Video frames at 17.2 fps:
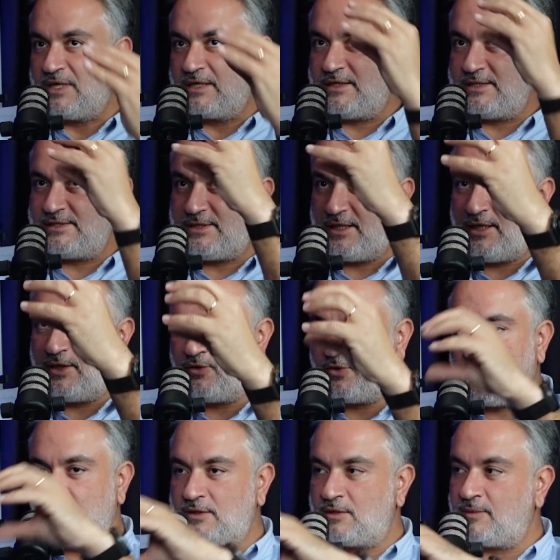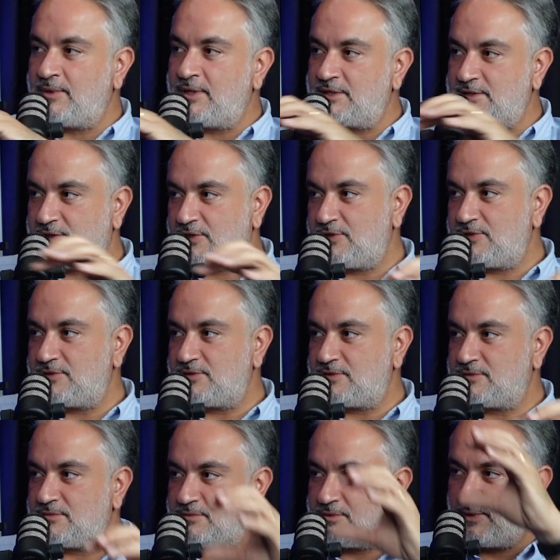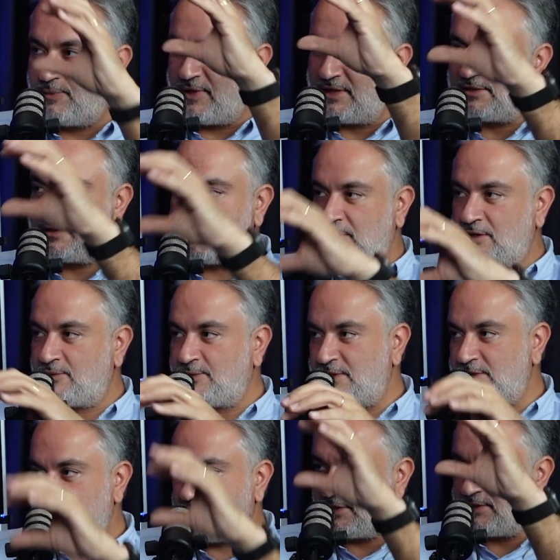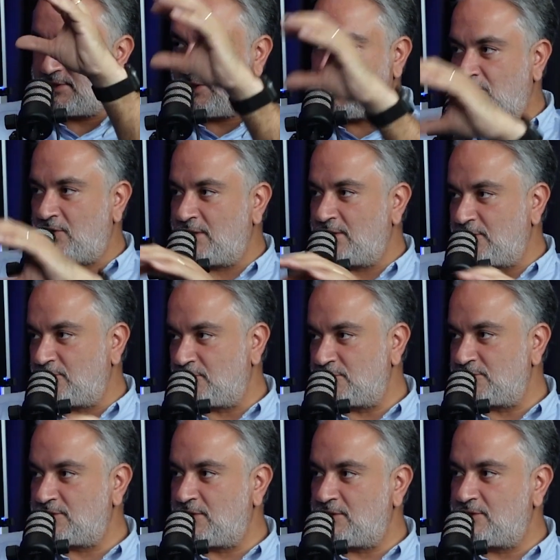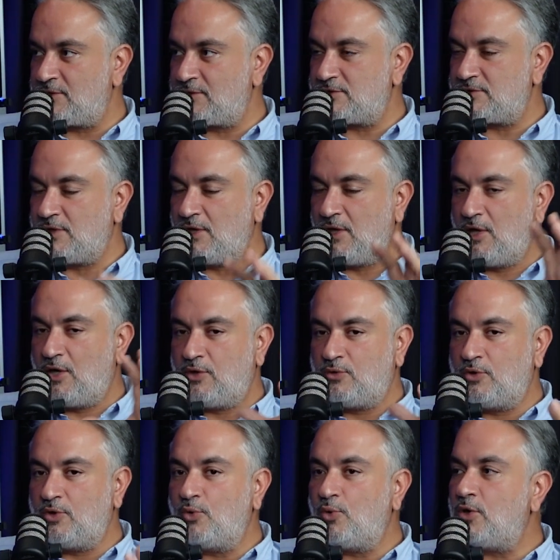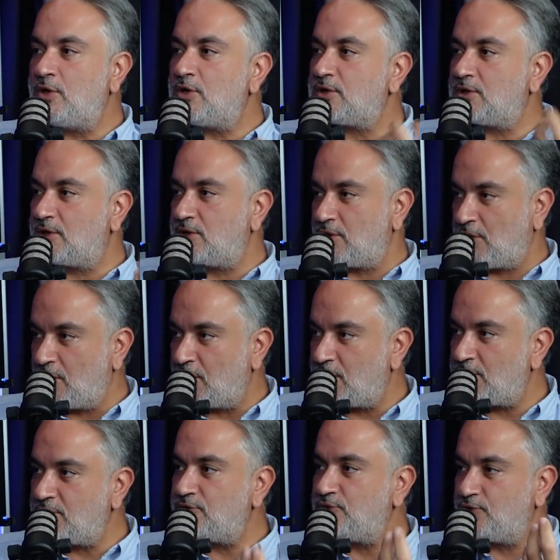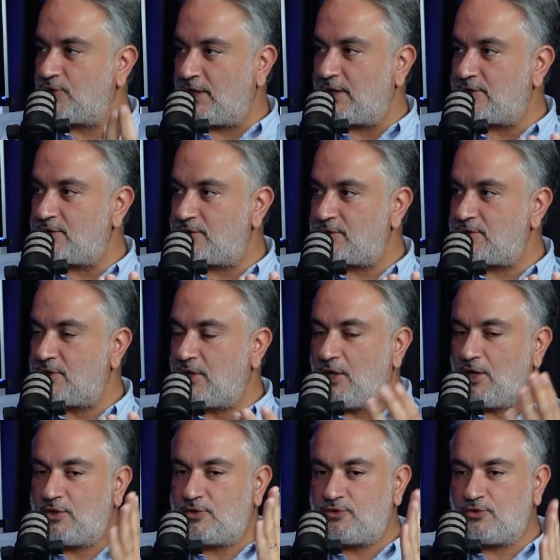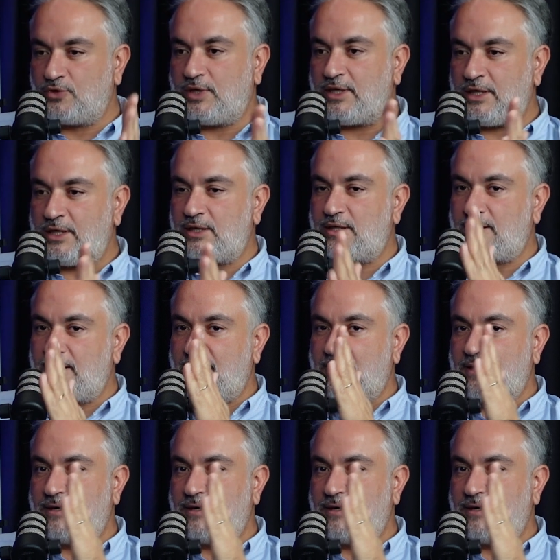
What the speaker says: The CEO and the ministers, the president and the minister, CEO and the consultants, will work hard together to